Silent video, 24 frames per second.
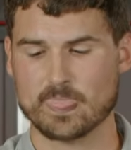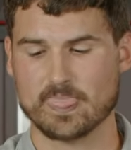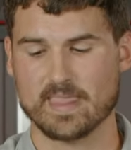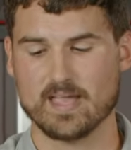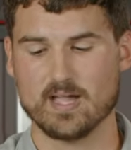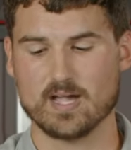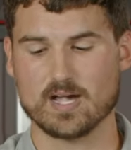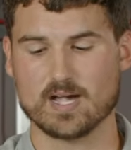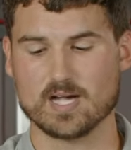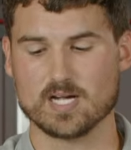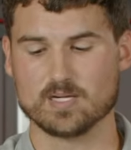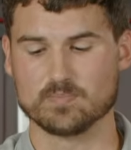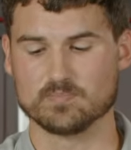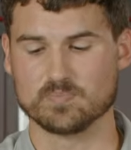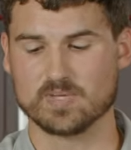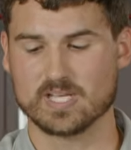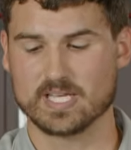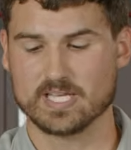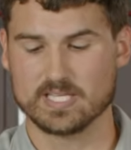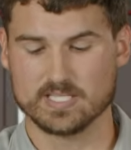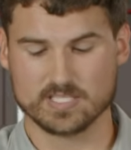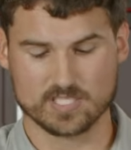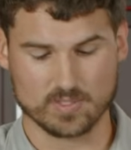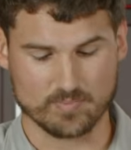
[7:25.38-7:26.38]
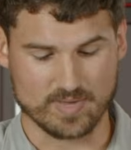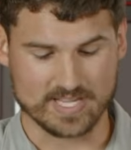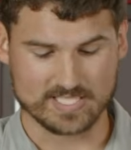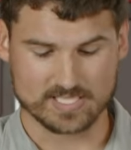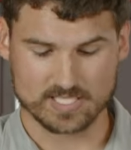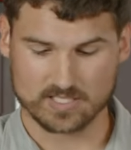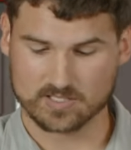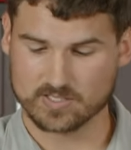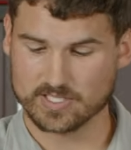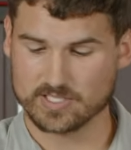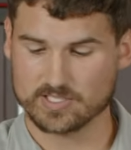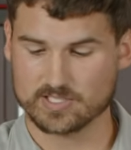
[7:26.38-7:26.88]
So
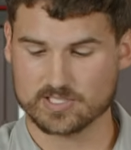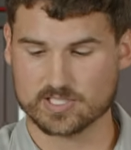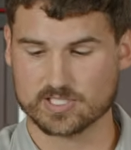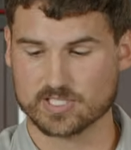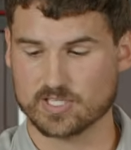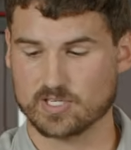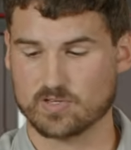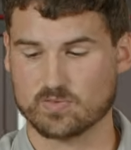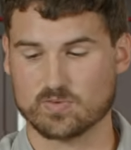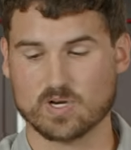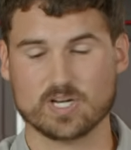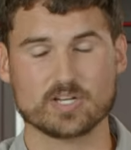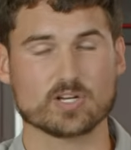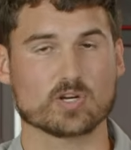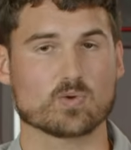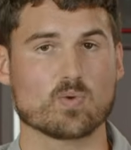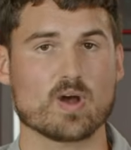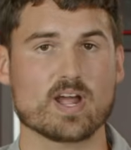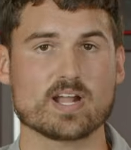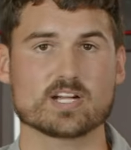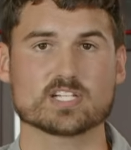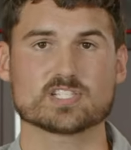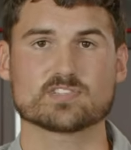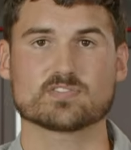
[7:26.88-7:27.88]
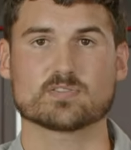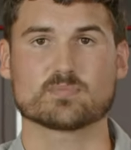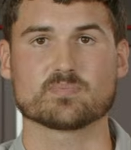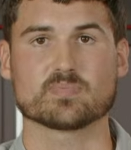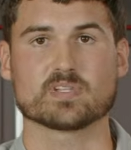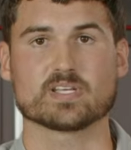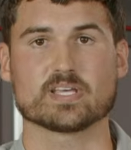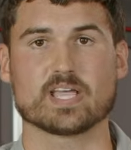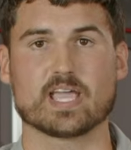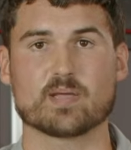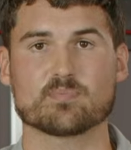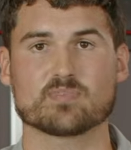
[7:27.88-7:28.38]
basically, you're just going to run your wires from the
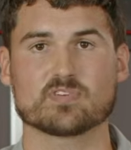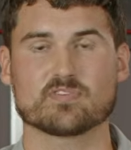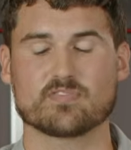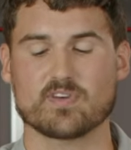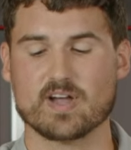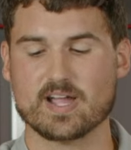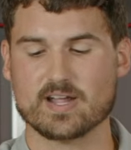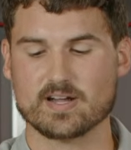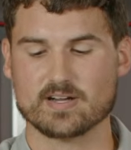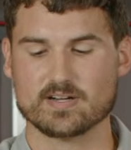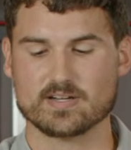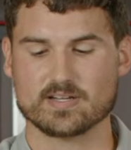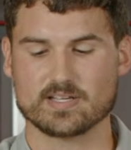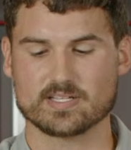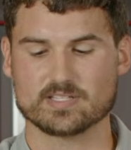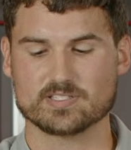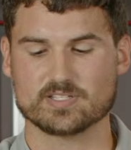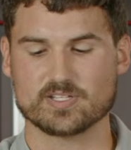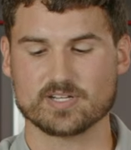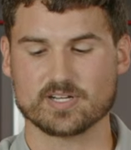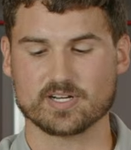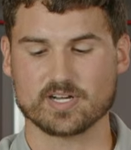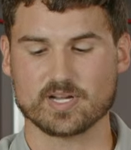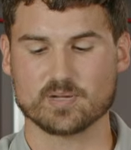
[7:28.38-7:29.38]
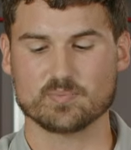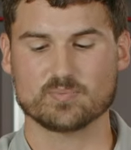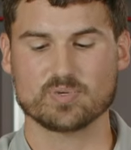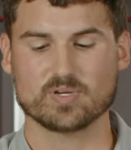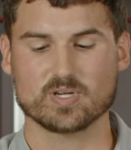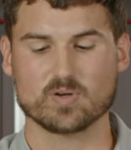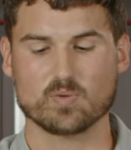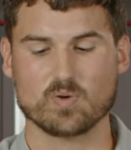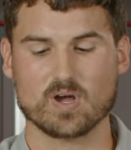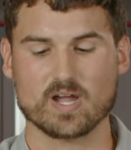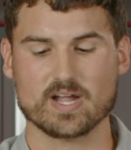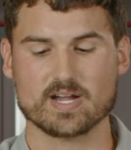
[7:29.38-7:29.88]
amplifier into your input
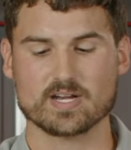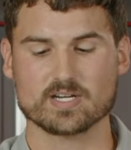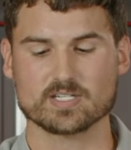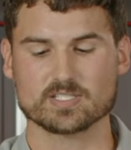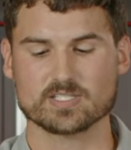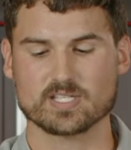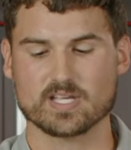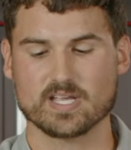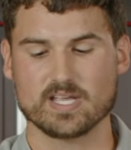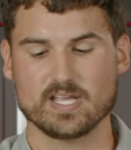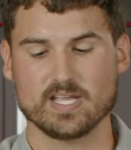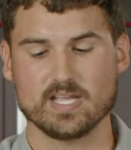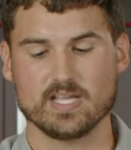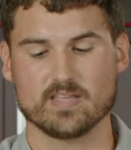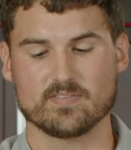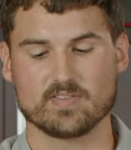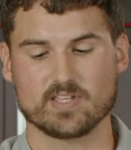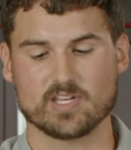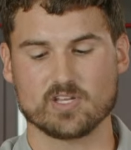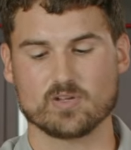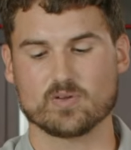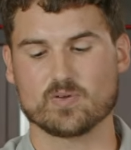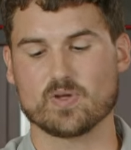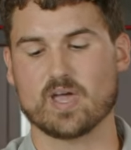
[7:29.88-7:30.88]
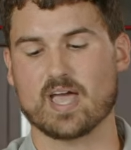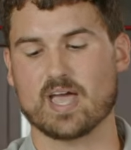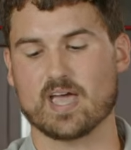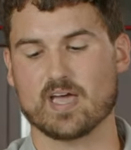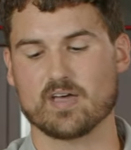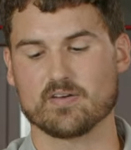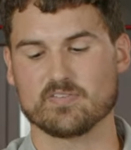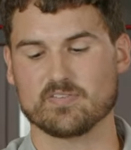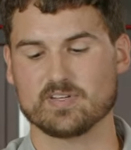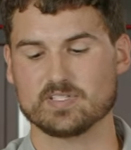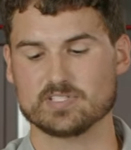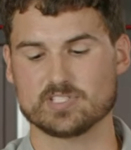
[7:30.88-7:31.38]
wires, and then you
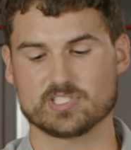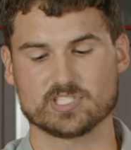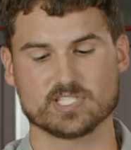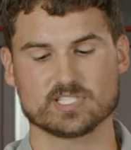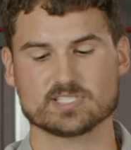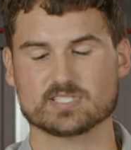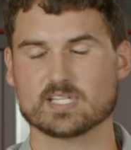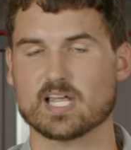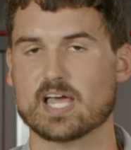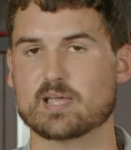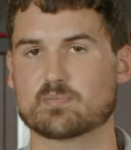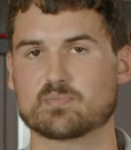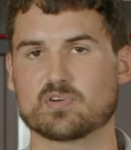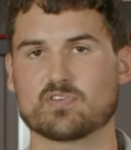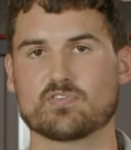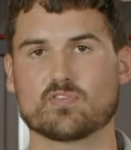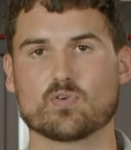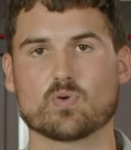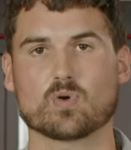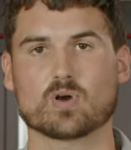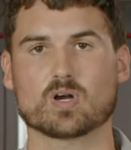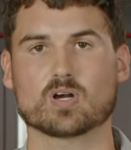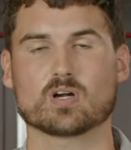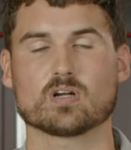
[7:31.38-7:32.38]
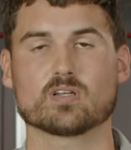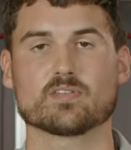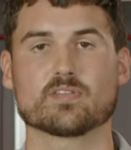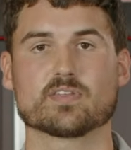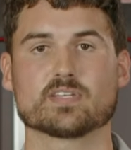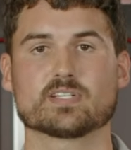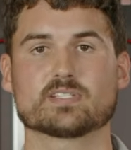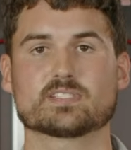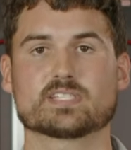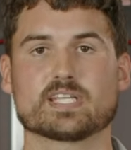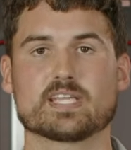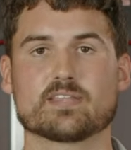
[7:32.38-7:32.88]
have, just like before on the
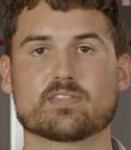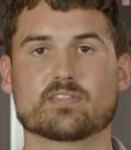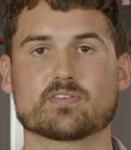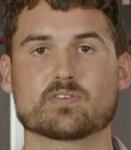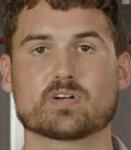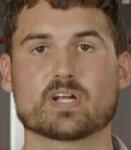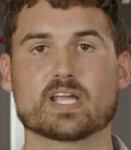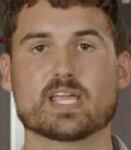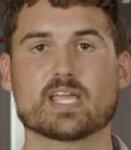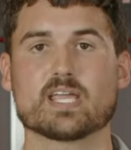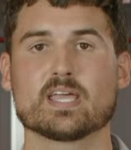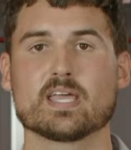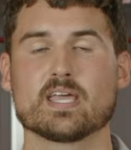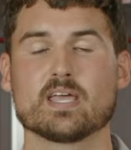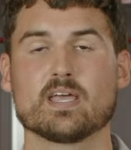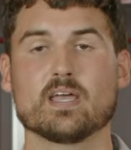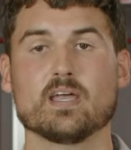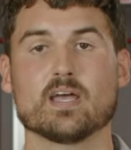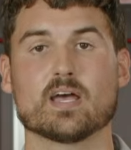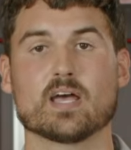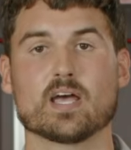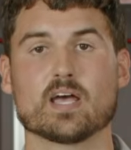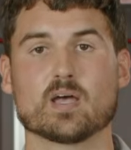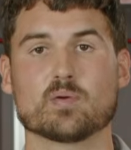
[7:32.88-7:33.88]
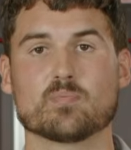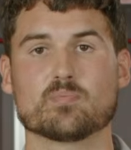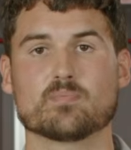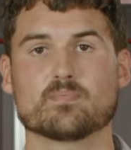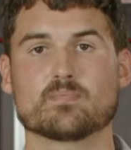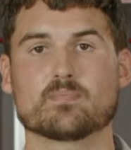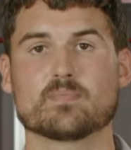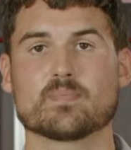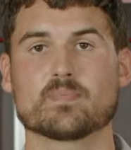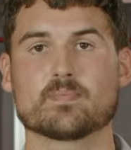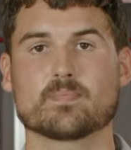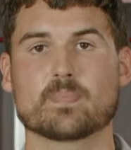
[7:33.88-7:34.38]
C3
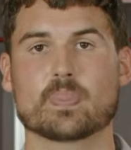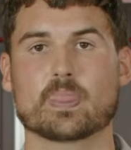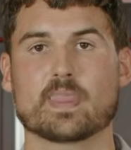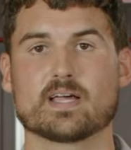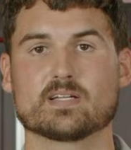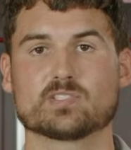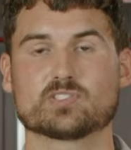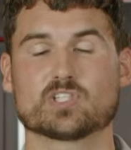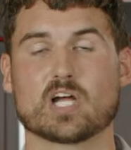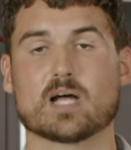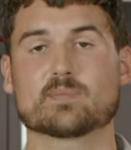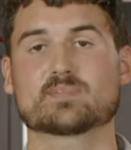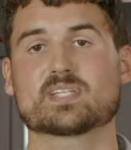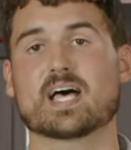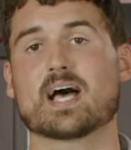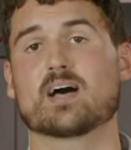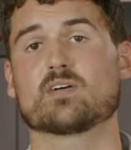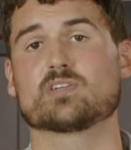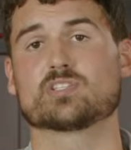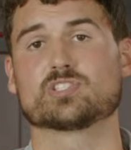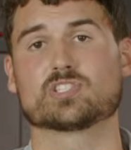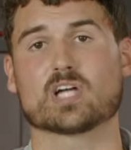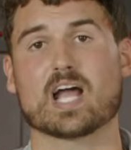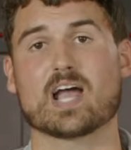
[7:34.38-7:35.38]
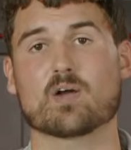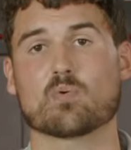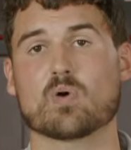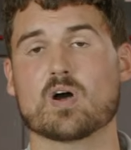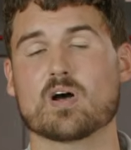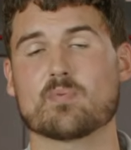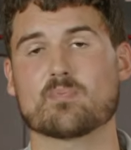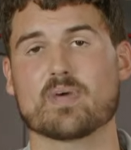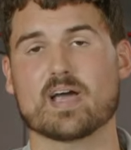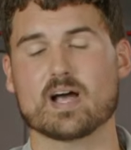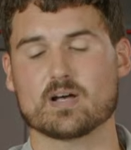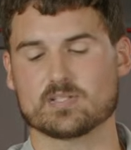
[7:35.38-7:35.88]
drop tile and drywall
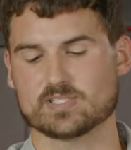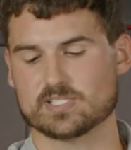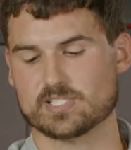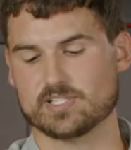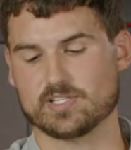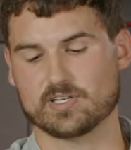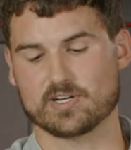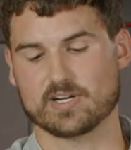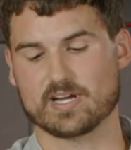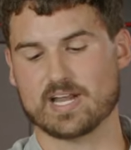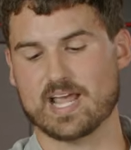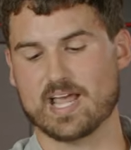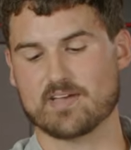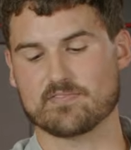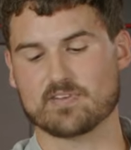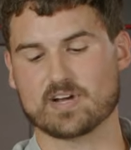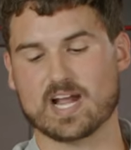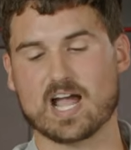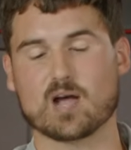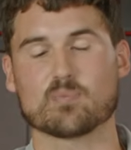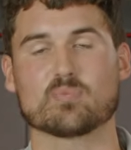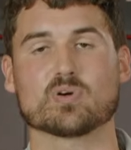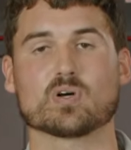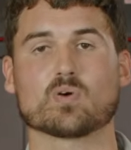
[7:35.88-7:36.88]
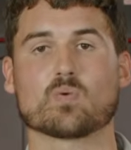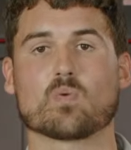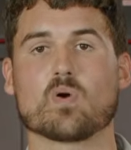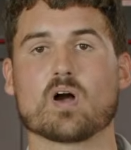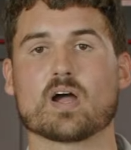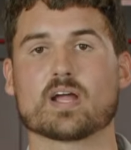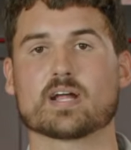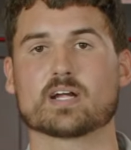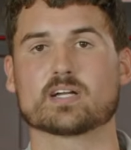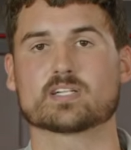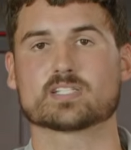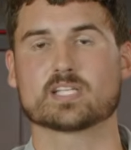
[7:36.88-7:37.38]
mounts, you're going to have your output
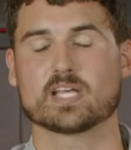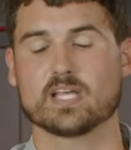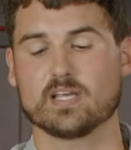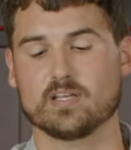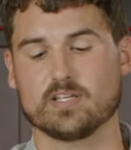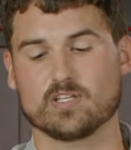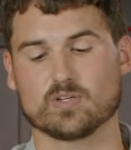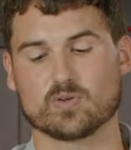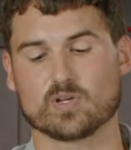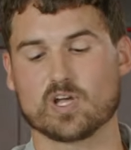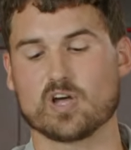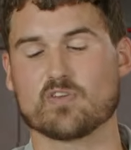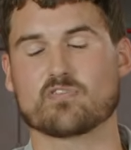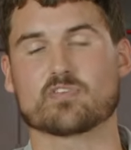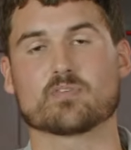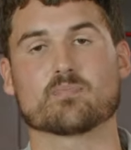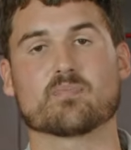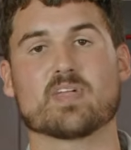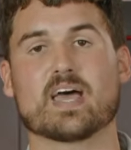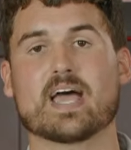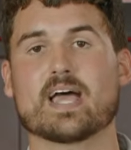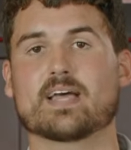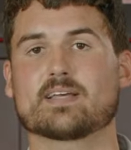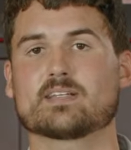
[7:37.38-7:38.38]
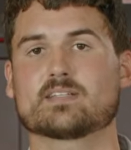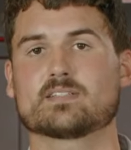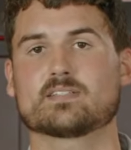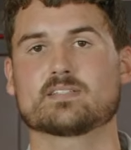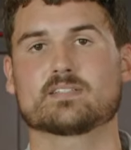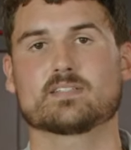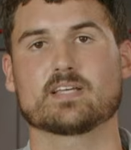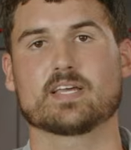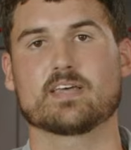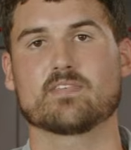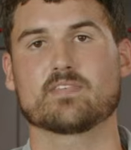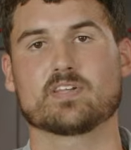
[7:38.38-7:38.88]
wires. You'll go from that,
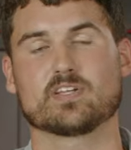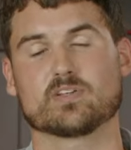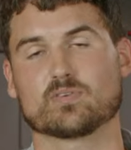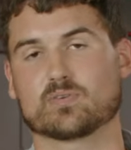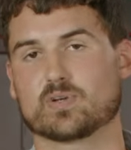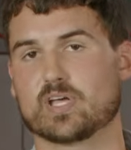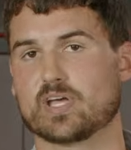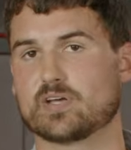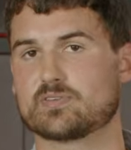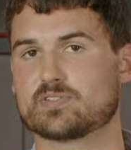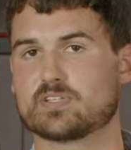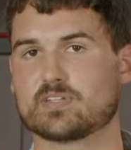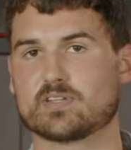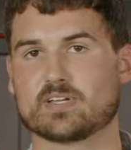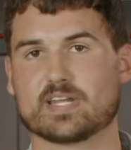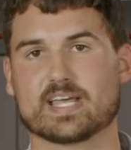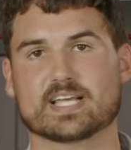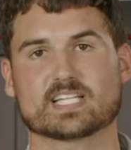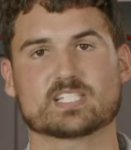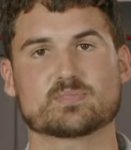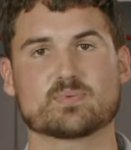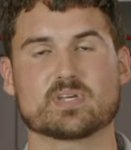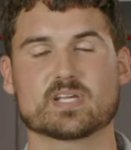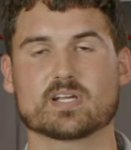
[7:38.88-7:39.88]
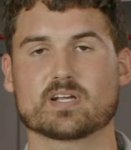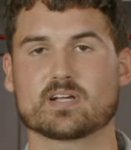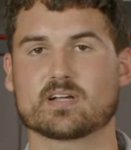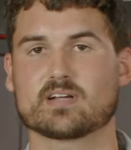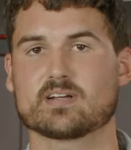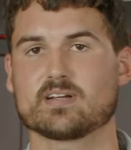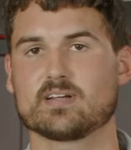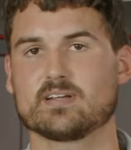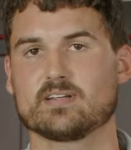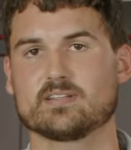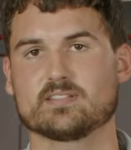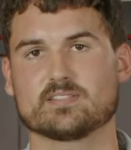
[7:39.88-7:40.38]
and then you'll go to the next speaker,
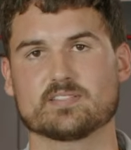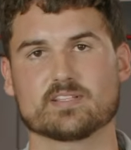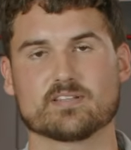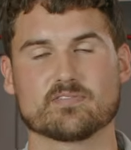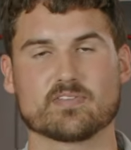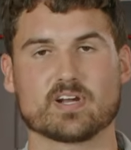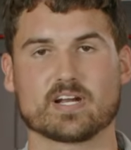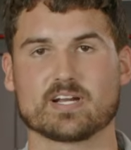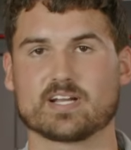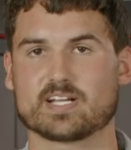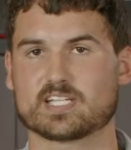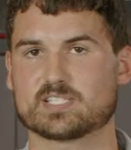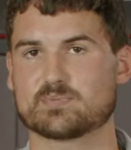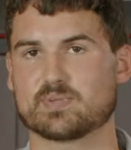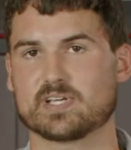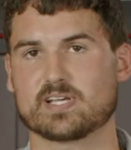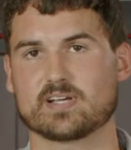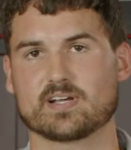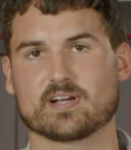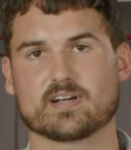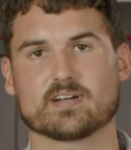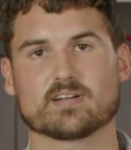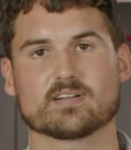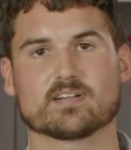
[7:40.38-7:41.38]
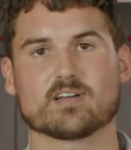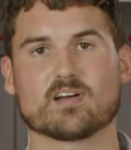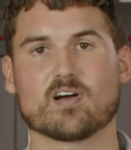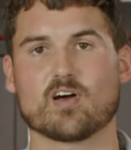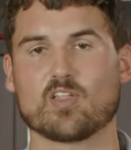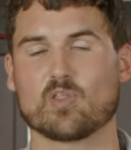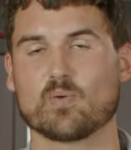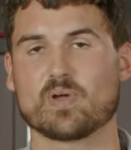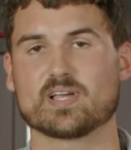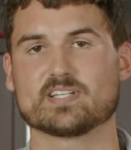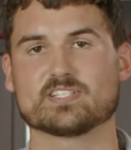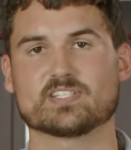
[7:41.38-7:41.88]
to the very next speaker, all the
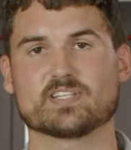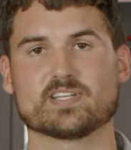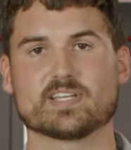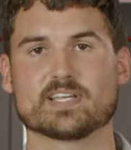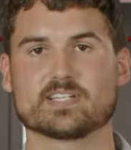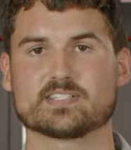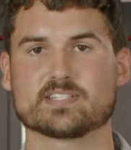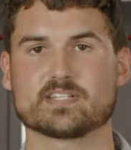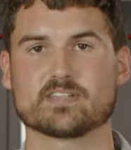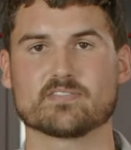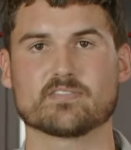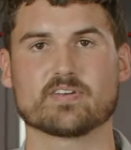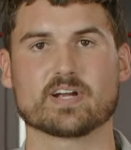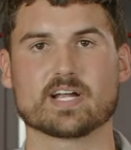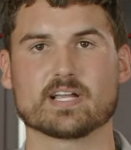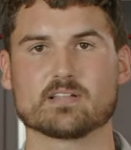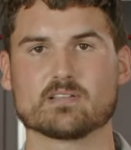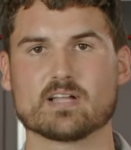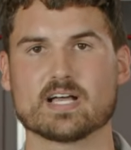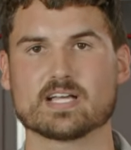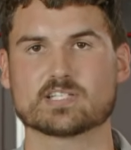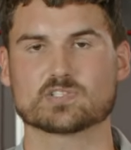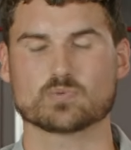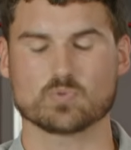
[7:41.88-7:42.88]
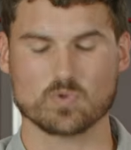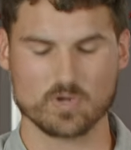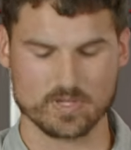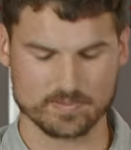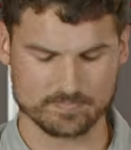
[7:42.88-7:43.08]
way until you get to the very last one.